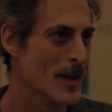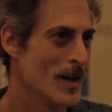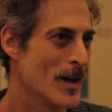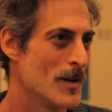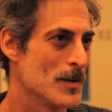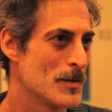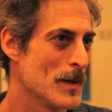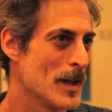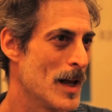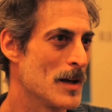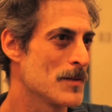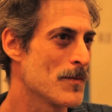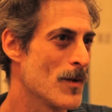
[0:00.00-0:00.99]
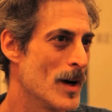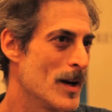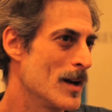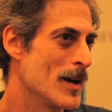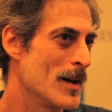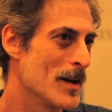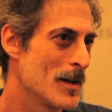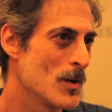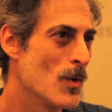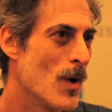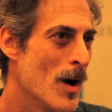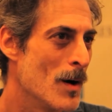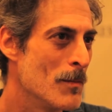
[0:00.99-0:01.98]
I was my last Friday night on
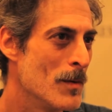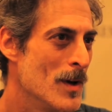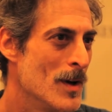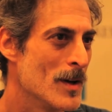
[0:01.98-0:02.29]
Guam,